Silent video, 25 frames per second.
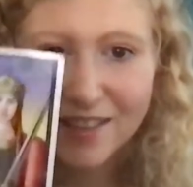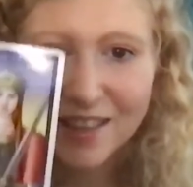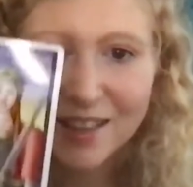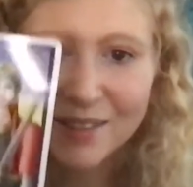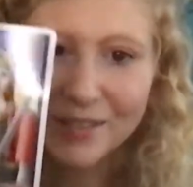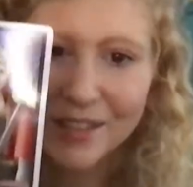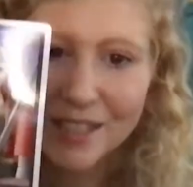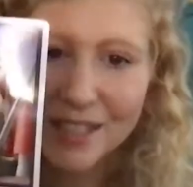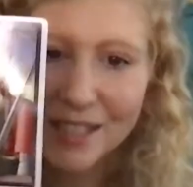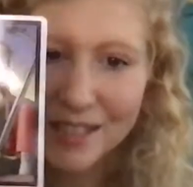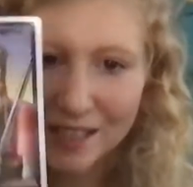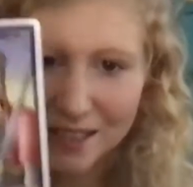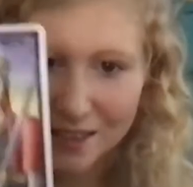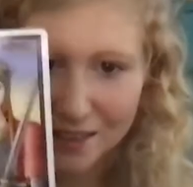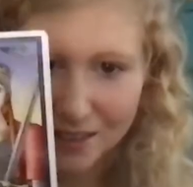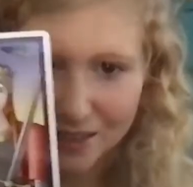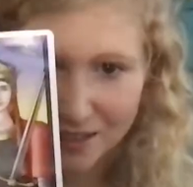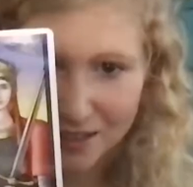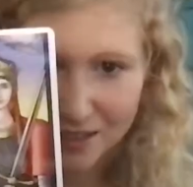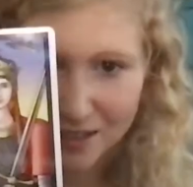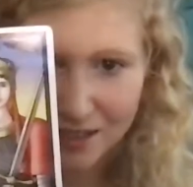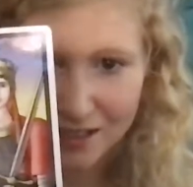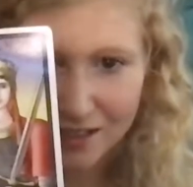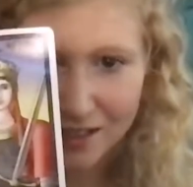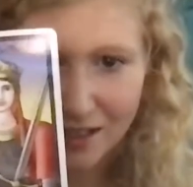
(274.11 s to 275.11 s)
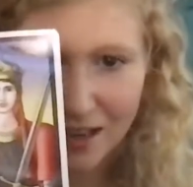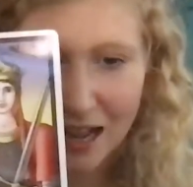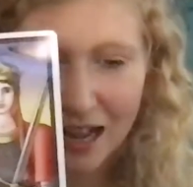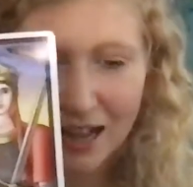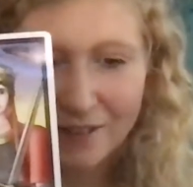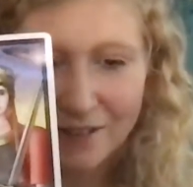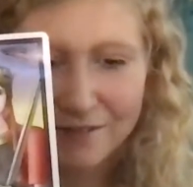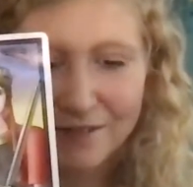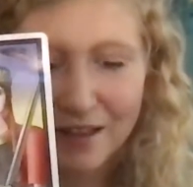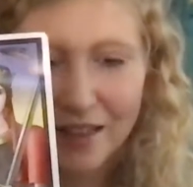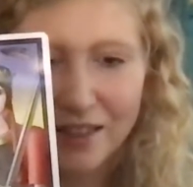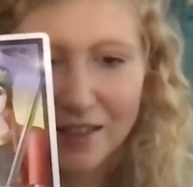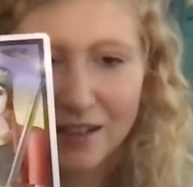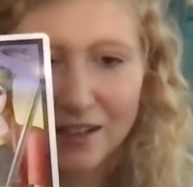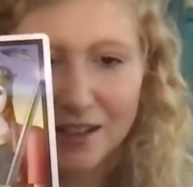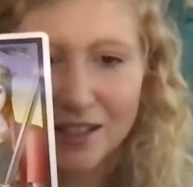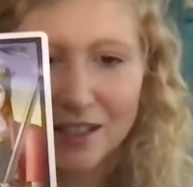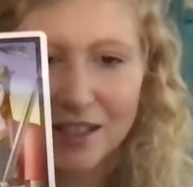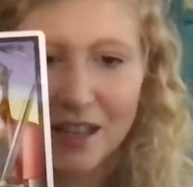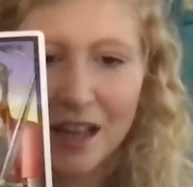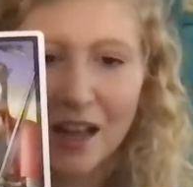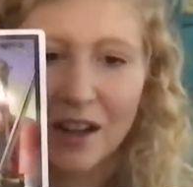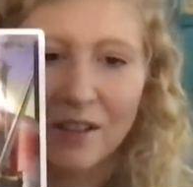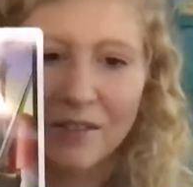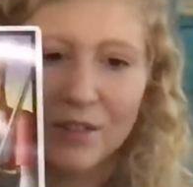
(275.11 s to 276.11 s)
And then we see the uh, feathers
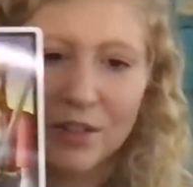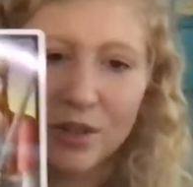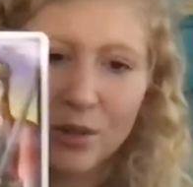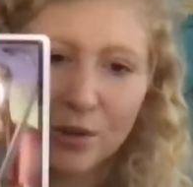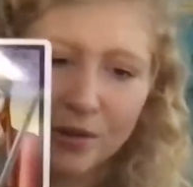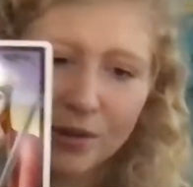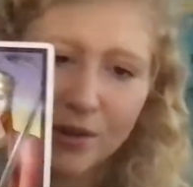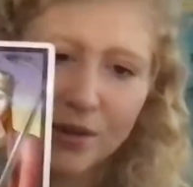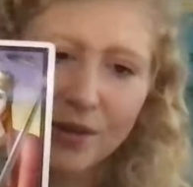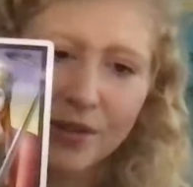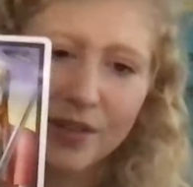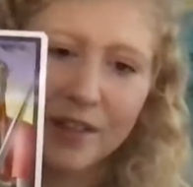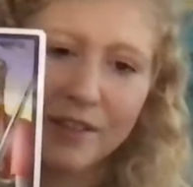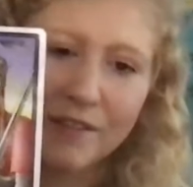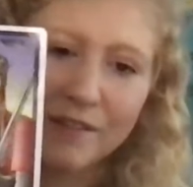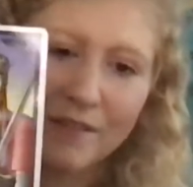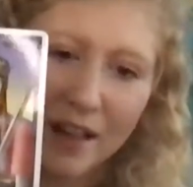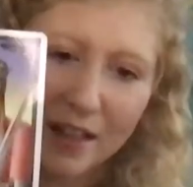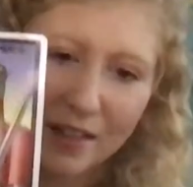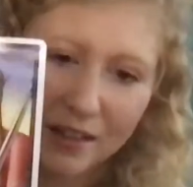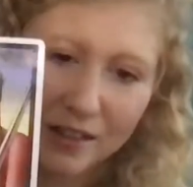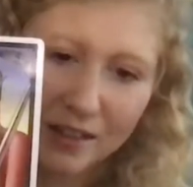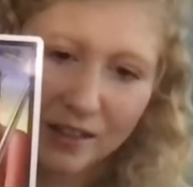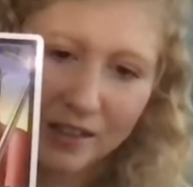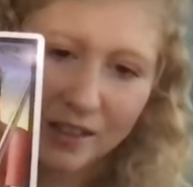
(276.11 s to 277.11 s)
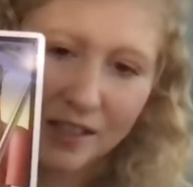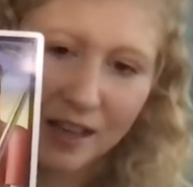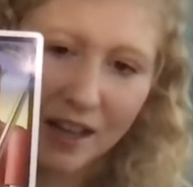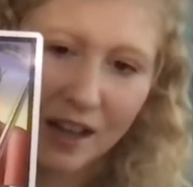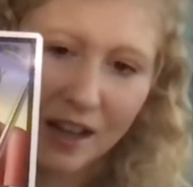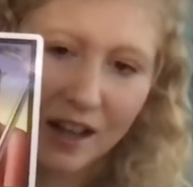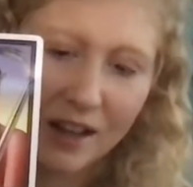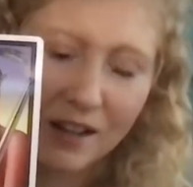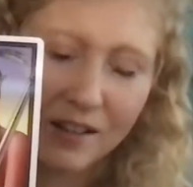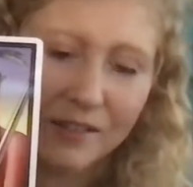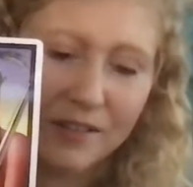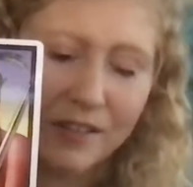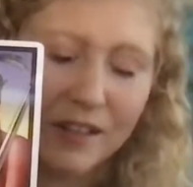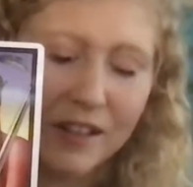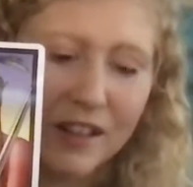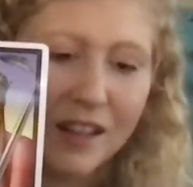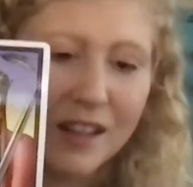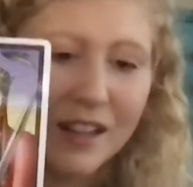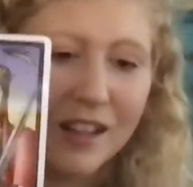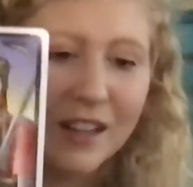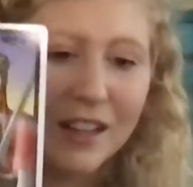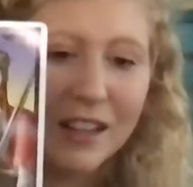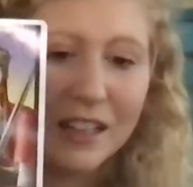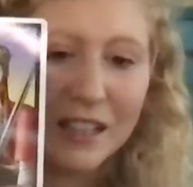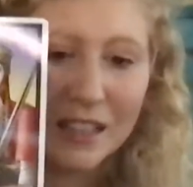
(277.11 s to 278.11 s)
of truth, the feathers of
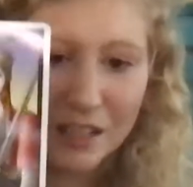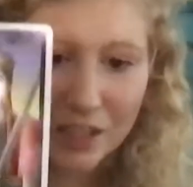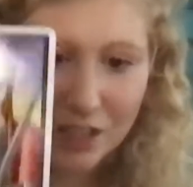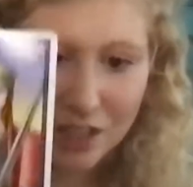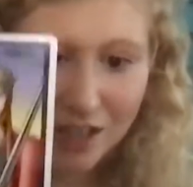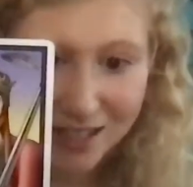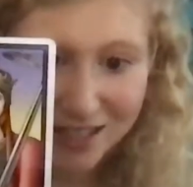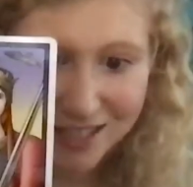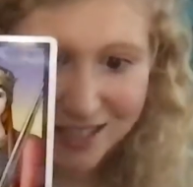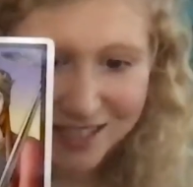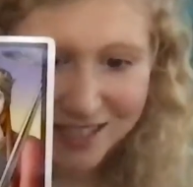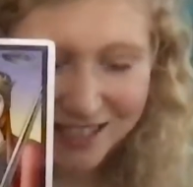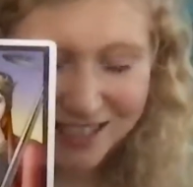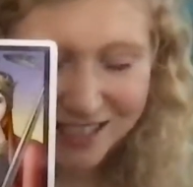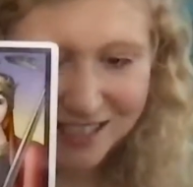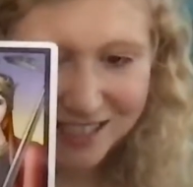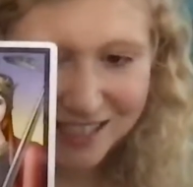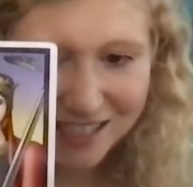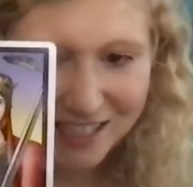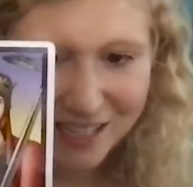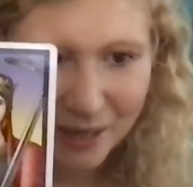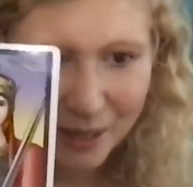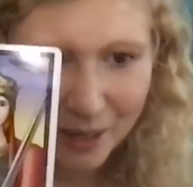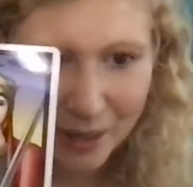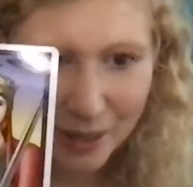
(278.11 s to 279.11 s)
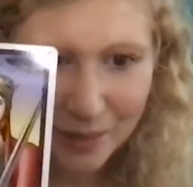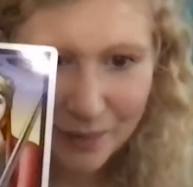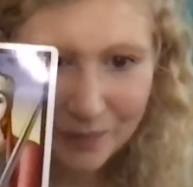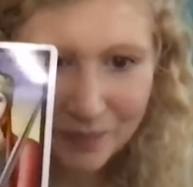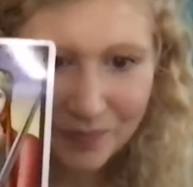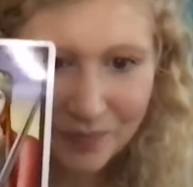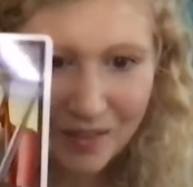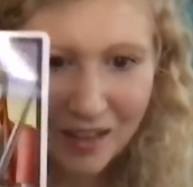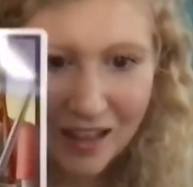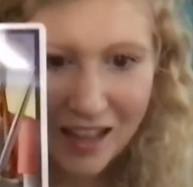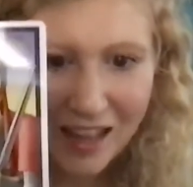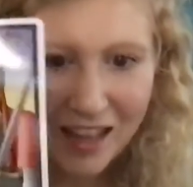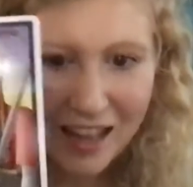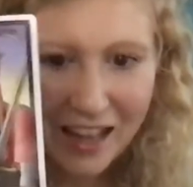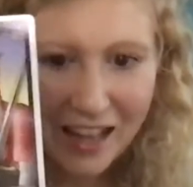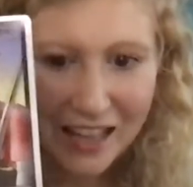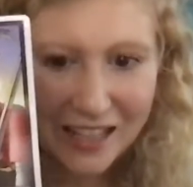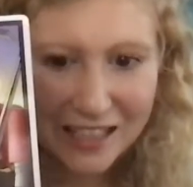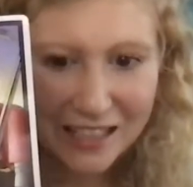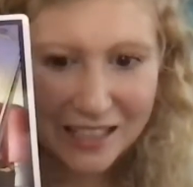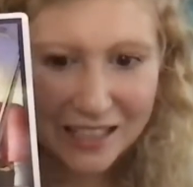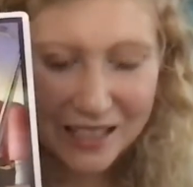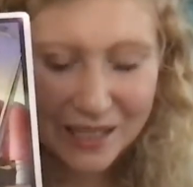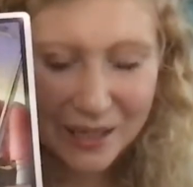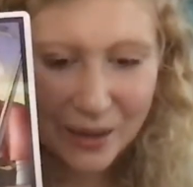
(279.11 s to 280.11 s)
justice here.
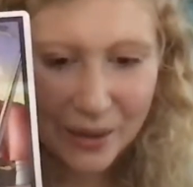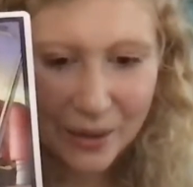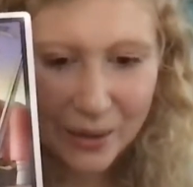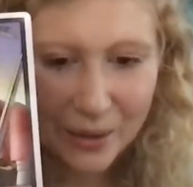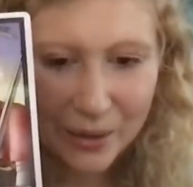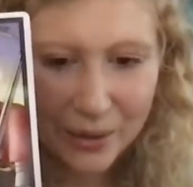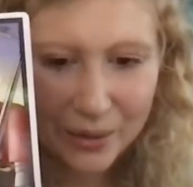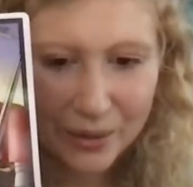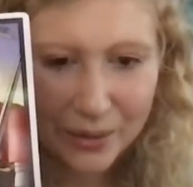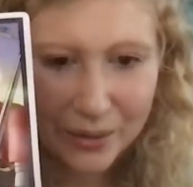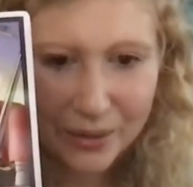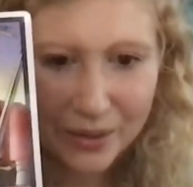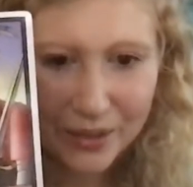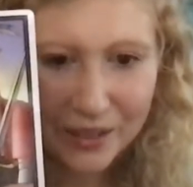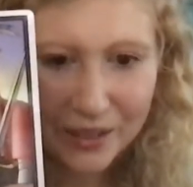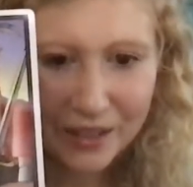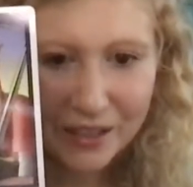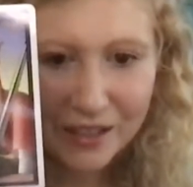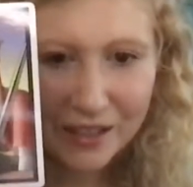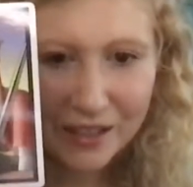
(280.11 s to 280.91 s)
And so